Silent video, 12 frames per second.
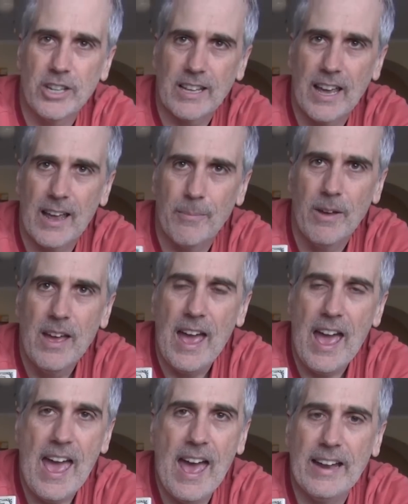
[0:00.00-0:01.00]
in game,
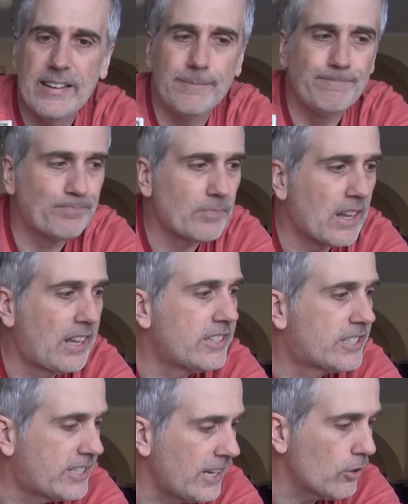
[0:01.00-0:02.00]
and
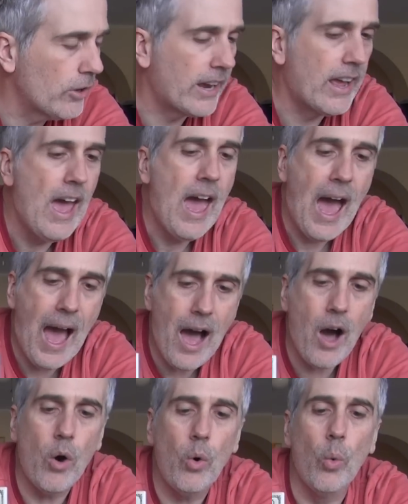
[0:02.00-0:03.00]
considering
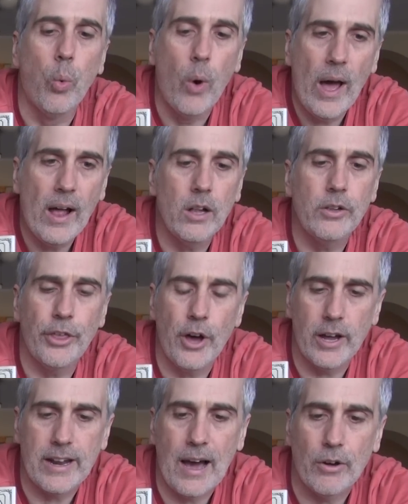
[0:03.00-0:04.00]
how well
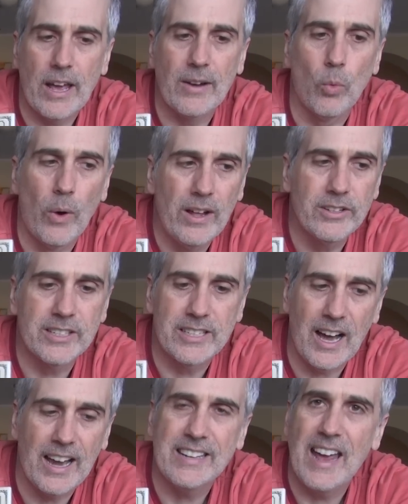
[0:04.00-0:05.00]
thought out and well
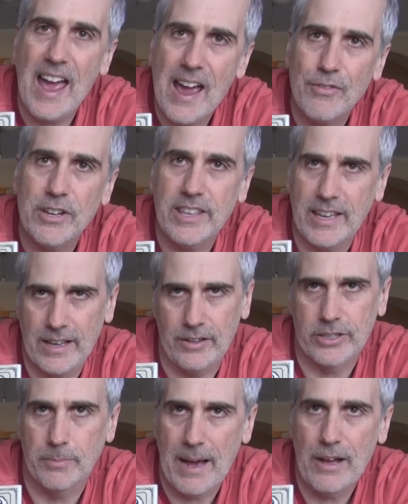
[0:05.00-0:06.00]
designed everything
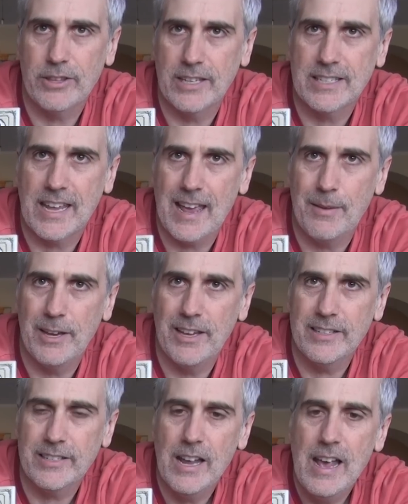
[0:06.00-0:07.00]
else about this game
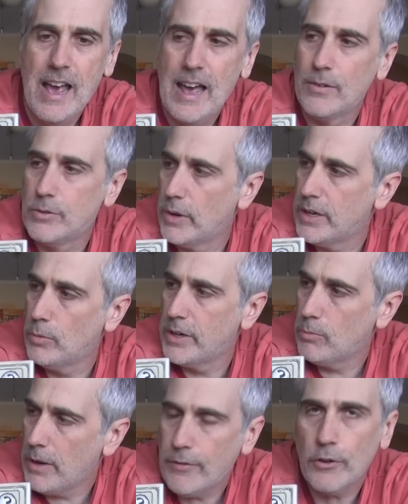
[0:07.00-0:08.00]
is,
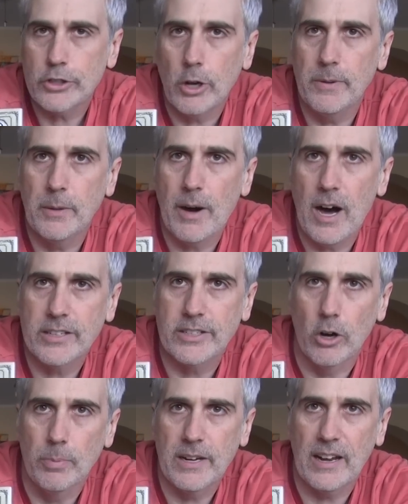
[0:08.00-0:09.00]
when we first opened the box and
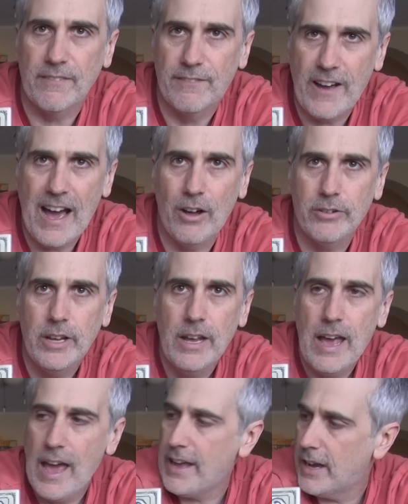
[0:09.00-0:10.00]
opened it and found,
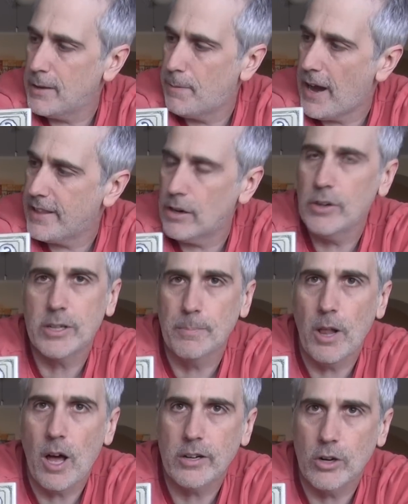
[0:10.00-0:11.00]
hey, Honey Pie, there is a
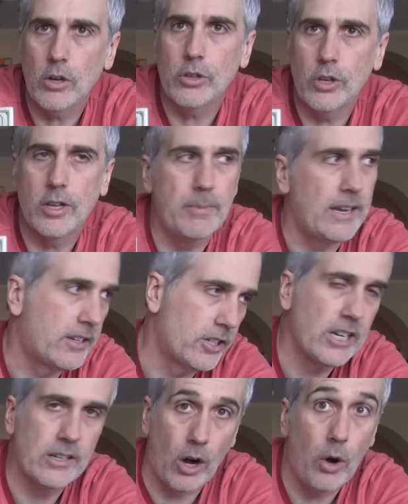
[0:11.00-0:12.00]
blonde girl you can be, because
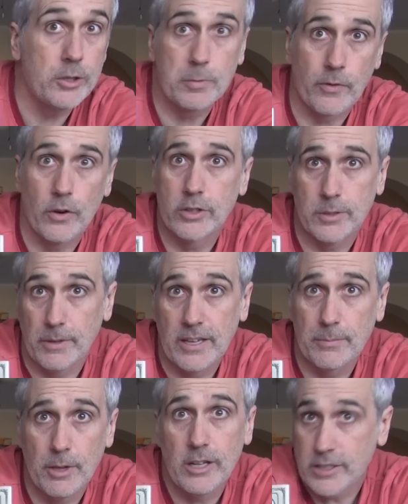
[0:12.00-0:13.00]
Jen always prefers to play
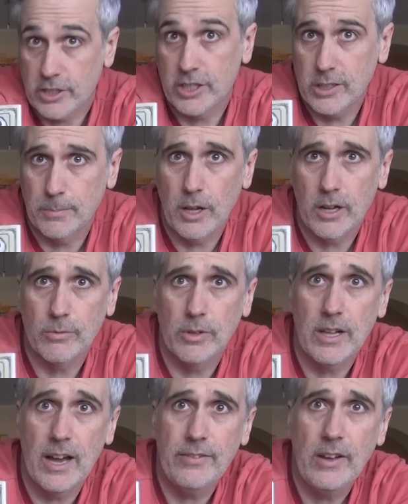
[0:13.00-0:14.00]
the blondes because she's a blonde in real
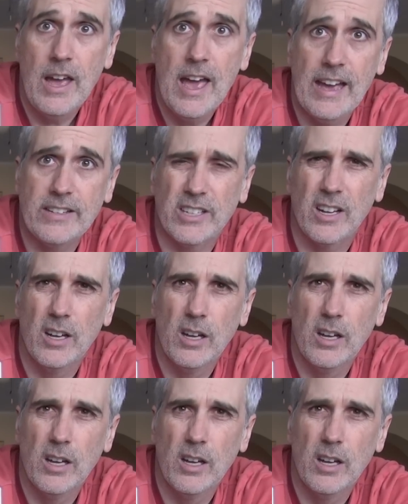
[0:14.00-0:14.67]
life. And so,